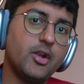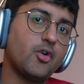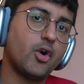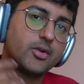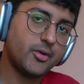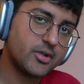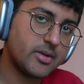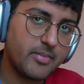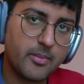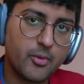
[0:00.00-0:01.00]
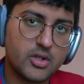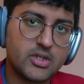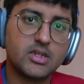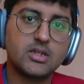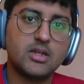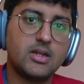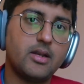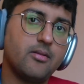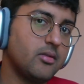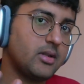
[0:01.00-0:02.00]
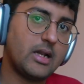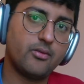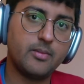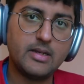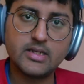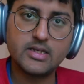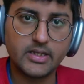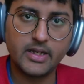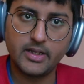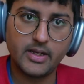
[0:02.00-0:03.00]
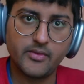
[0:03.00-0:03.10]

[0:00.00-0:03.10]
You contribute to some big projects, then that would be listed there.